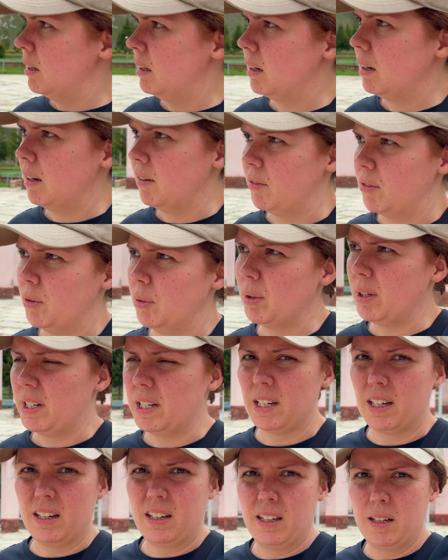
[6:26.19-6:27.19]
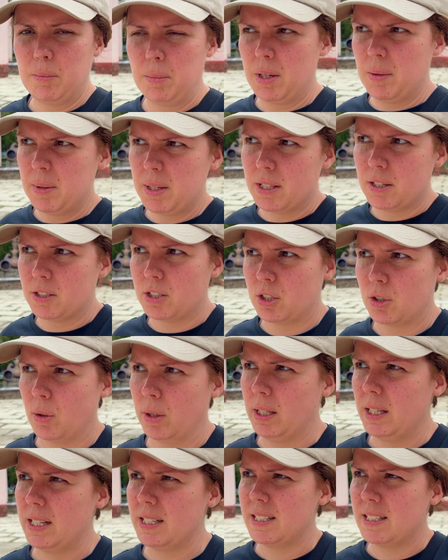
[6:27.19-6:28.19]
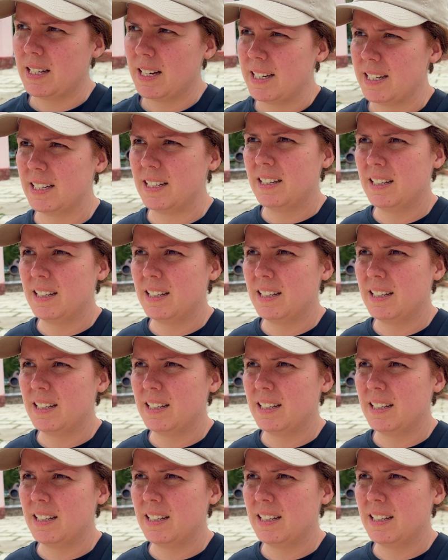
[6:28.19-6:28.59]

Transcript: I have no idea. Maybe there's a toilet inside.